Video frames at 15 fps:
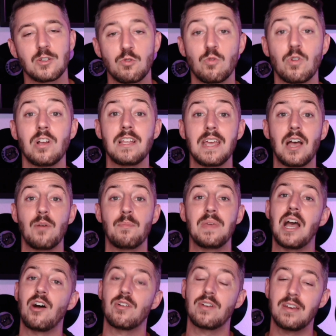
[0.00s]
It'd really help
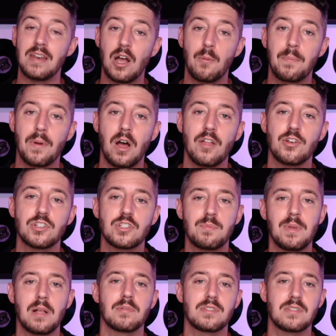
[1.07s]
me out and help others to
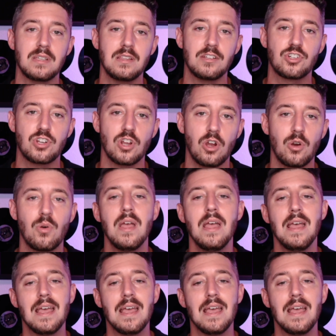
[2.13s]
be able to see this show.